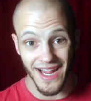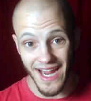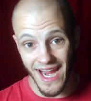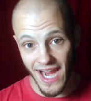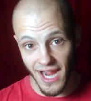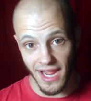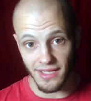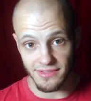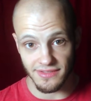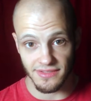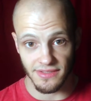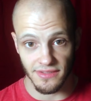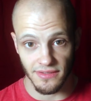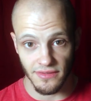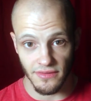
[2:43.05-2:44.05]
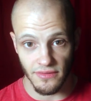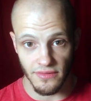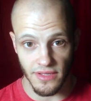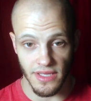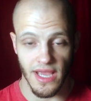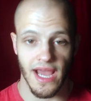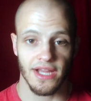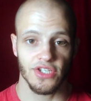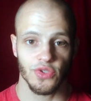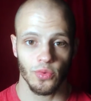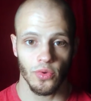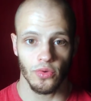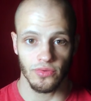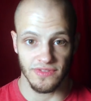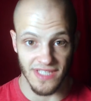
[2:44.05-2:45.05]
and the
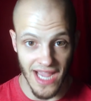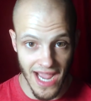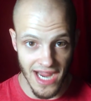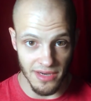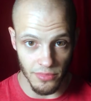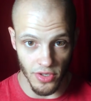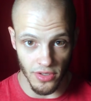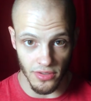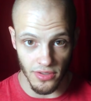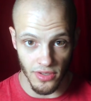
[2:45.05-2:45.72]
actual timer